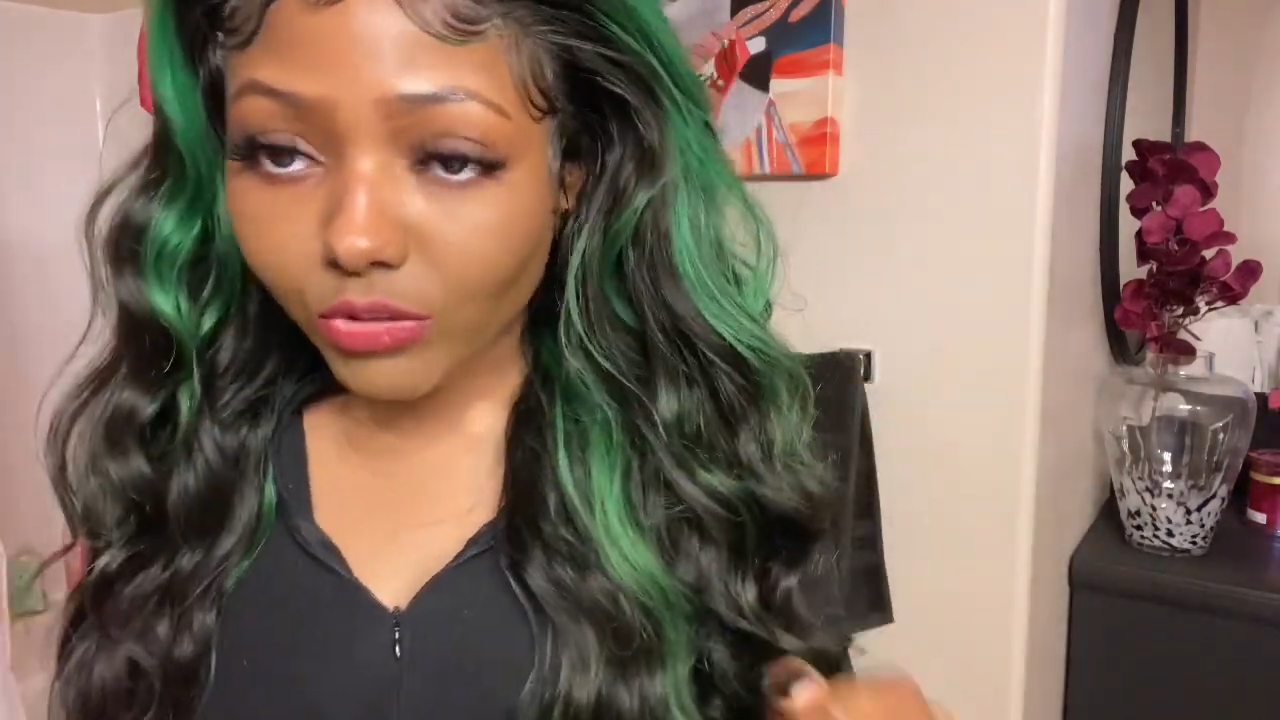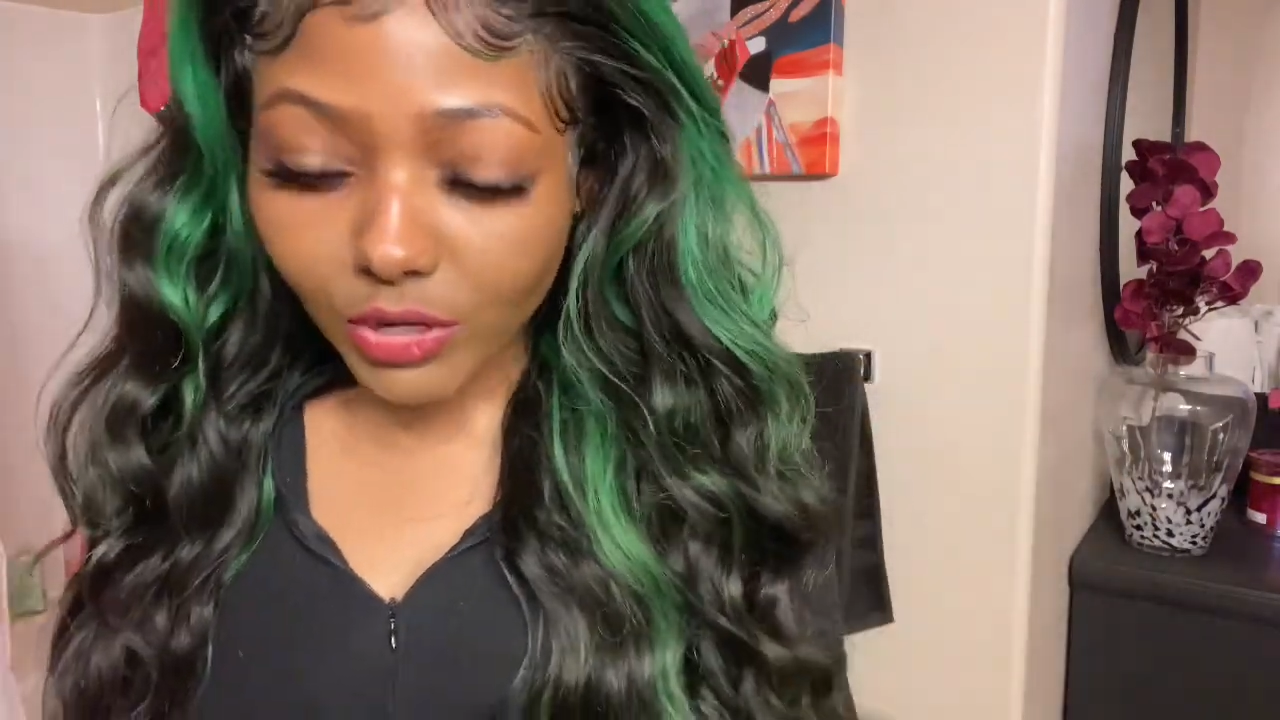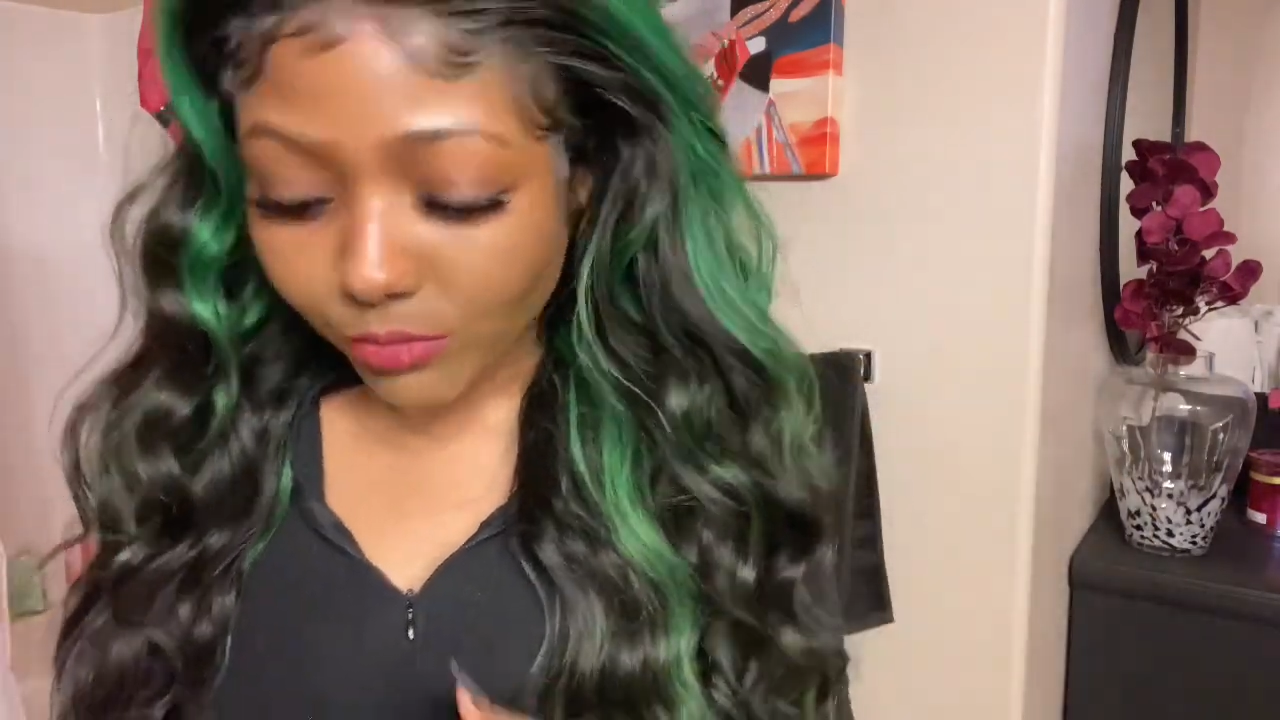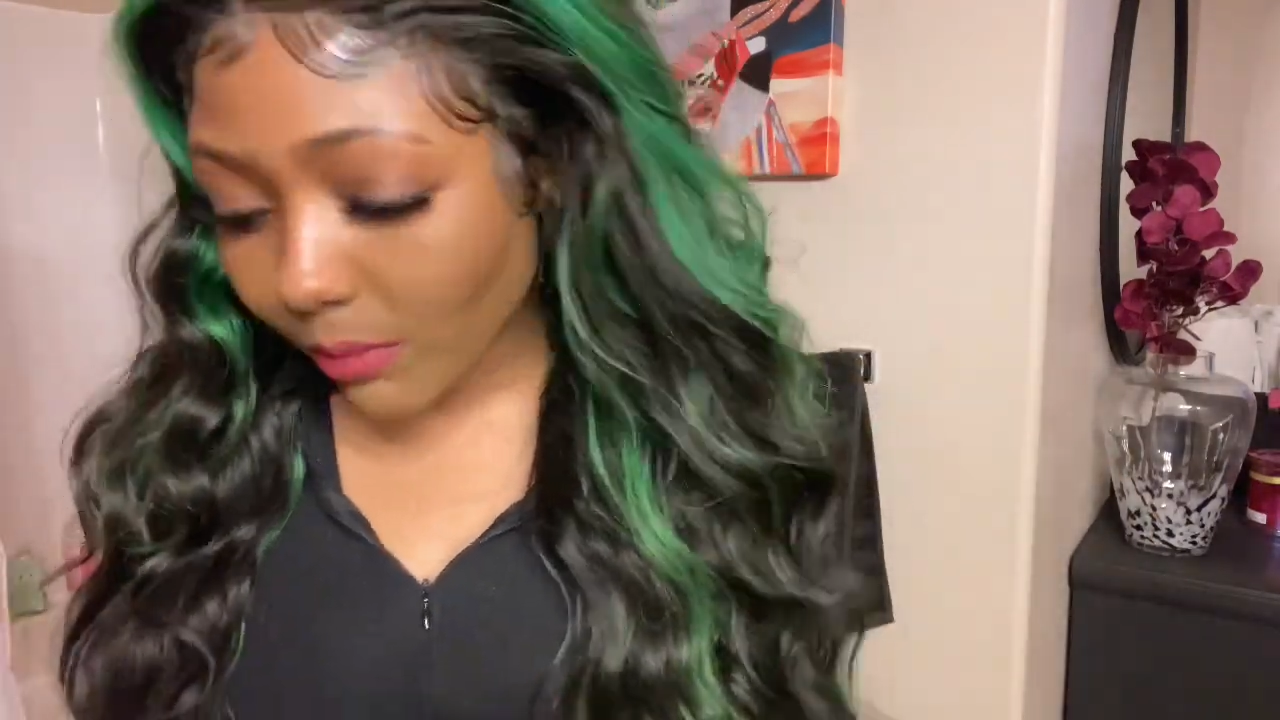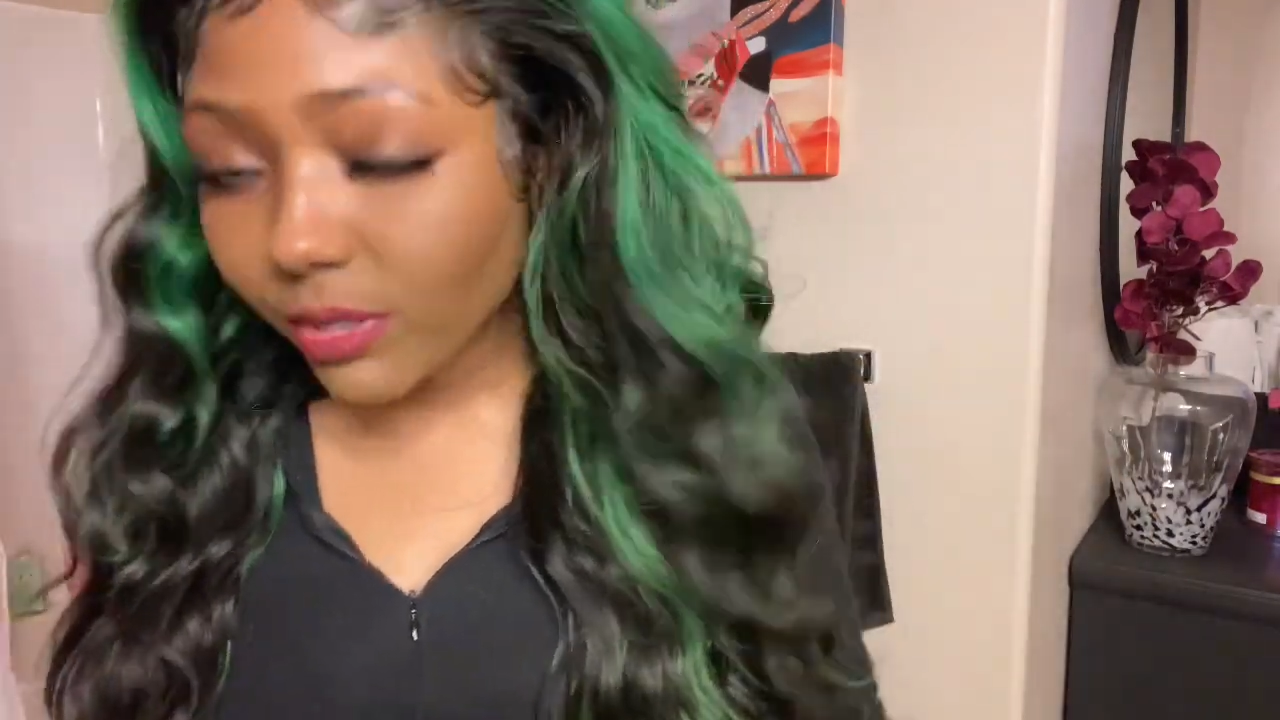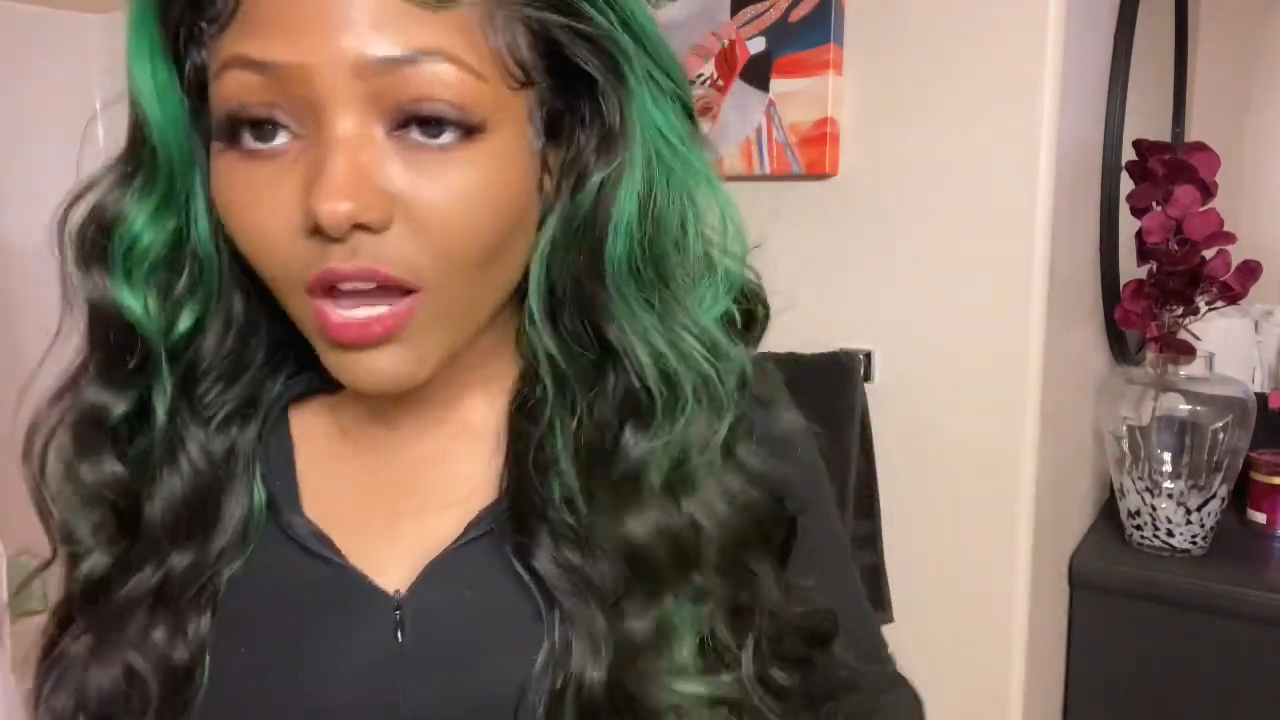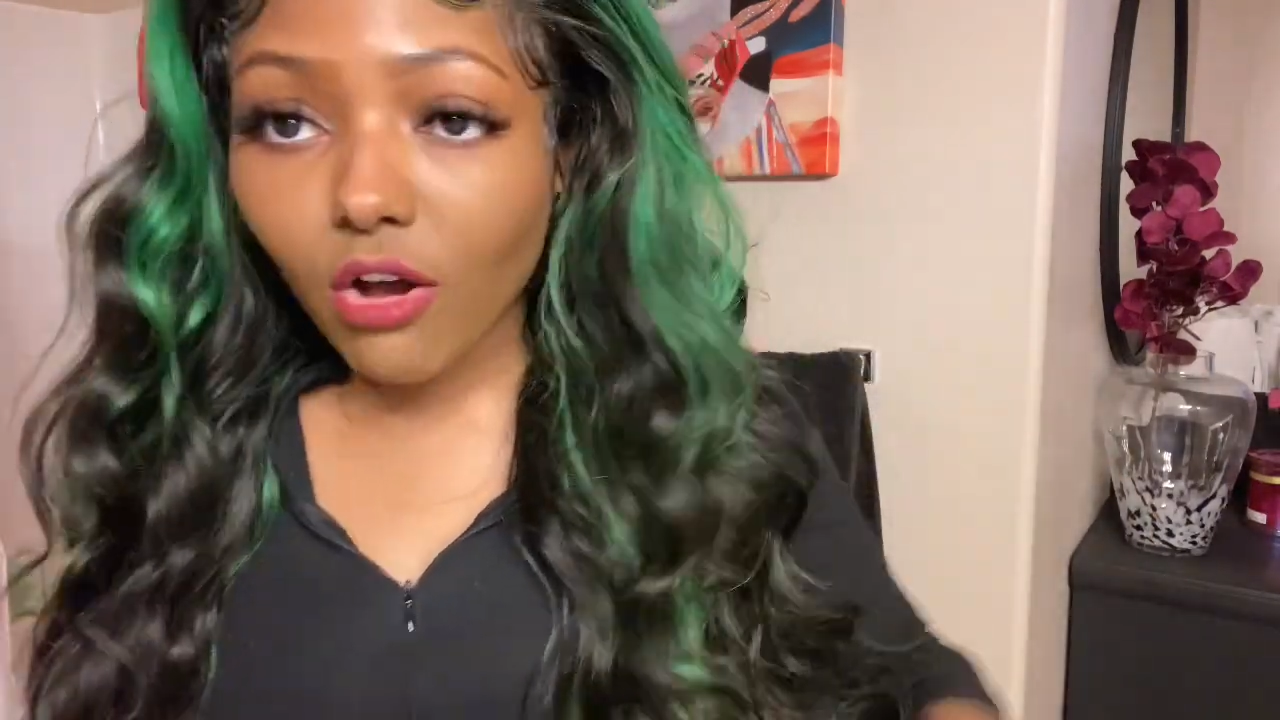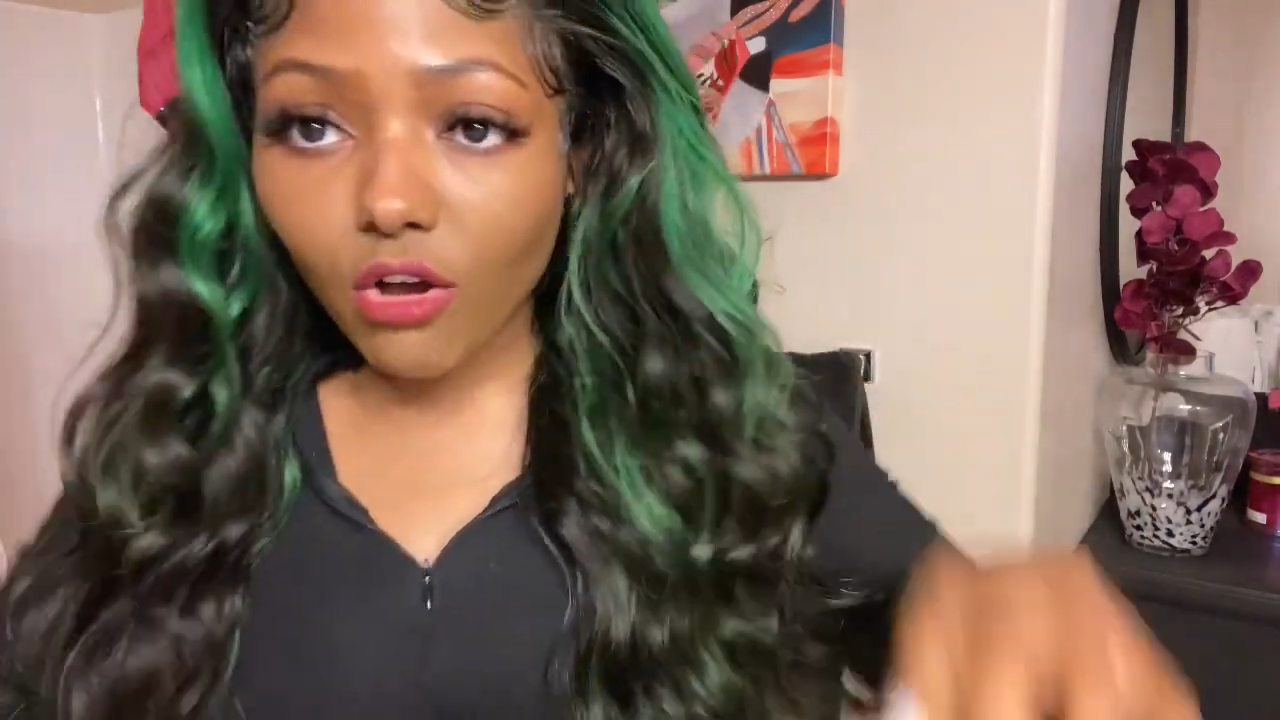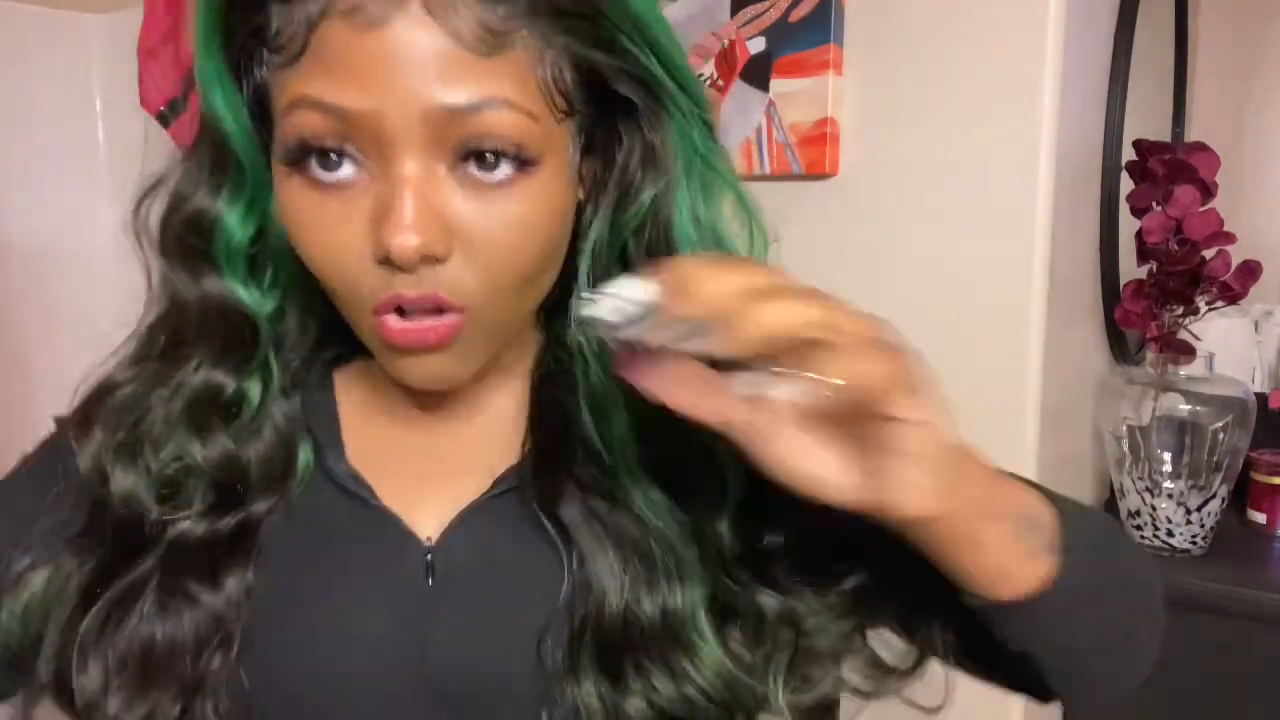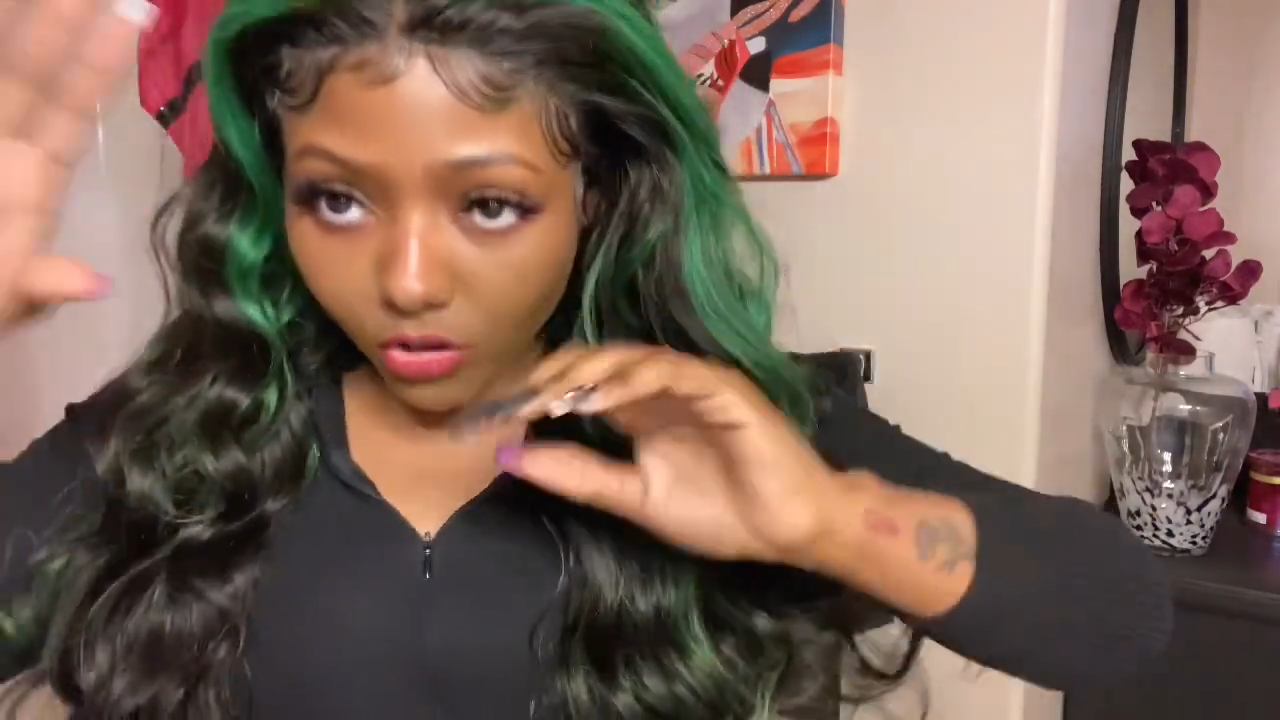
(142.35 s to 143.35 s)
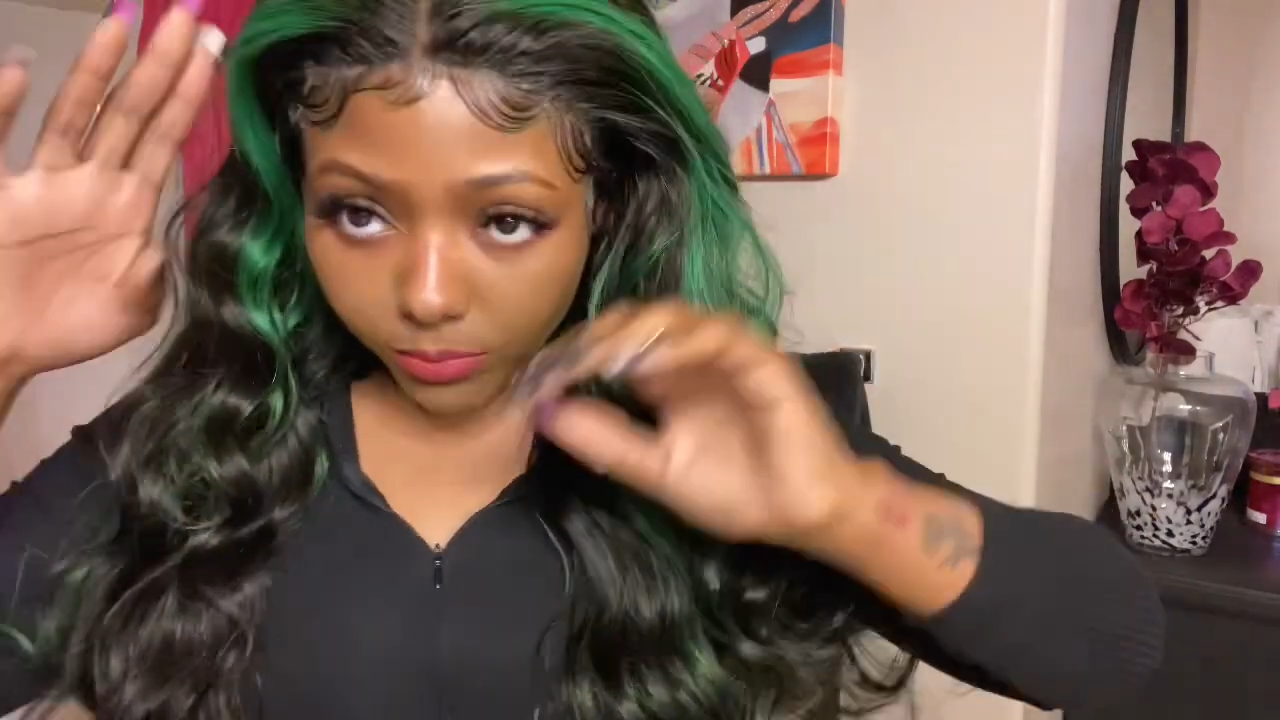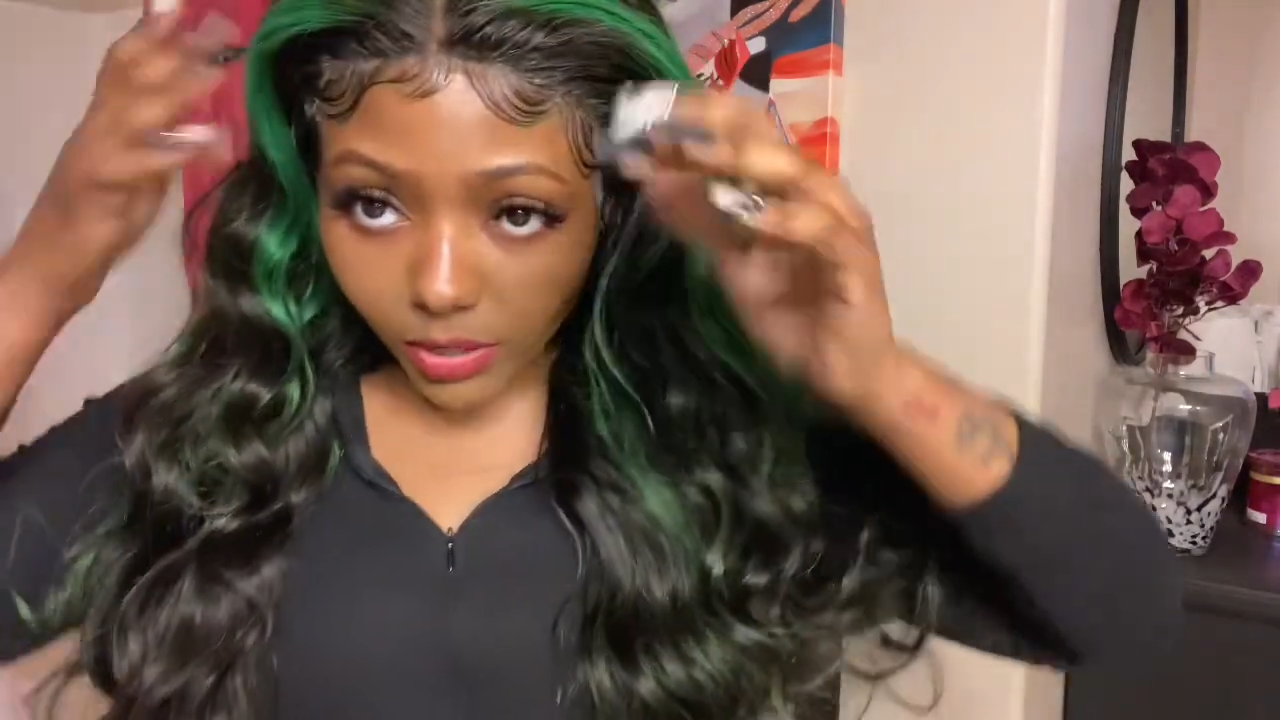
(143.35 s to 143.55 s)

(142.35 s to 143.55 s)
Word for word: like rubbing alcohol to